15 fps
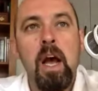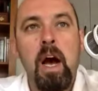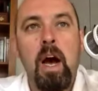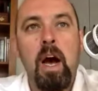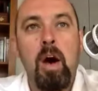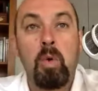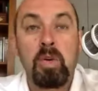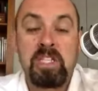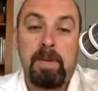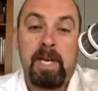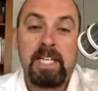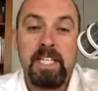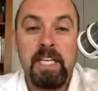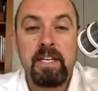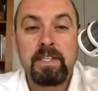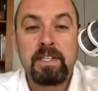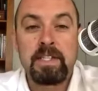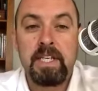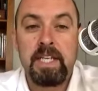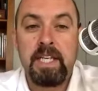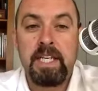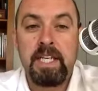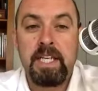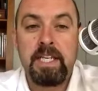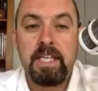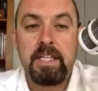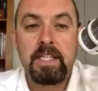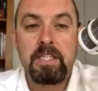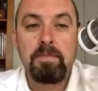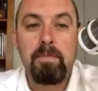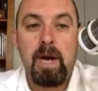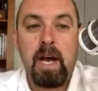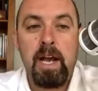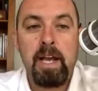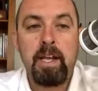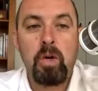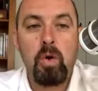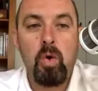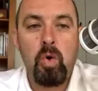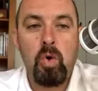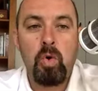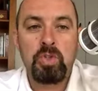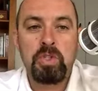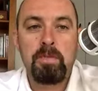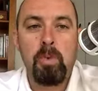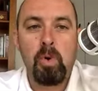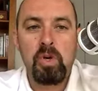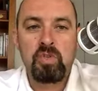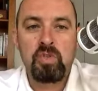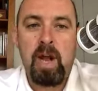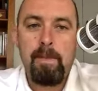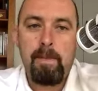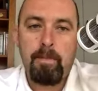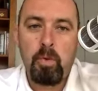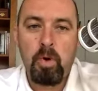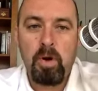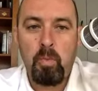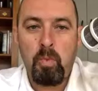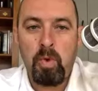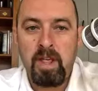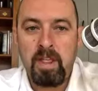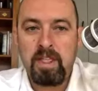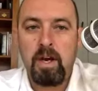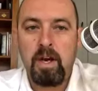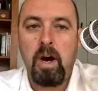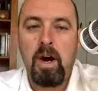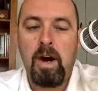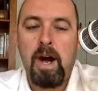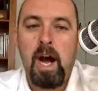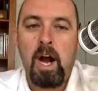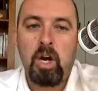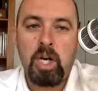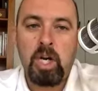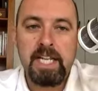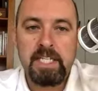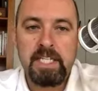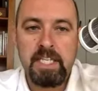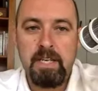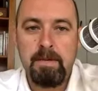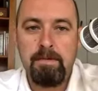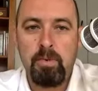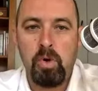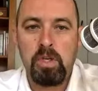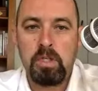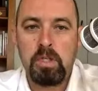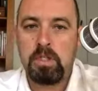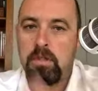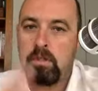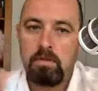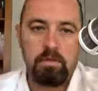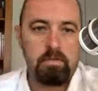or some ideas is my co-host, Boris Rappaport with ArcIT. Boris.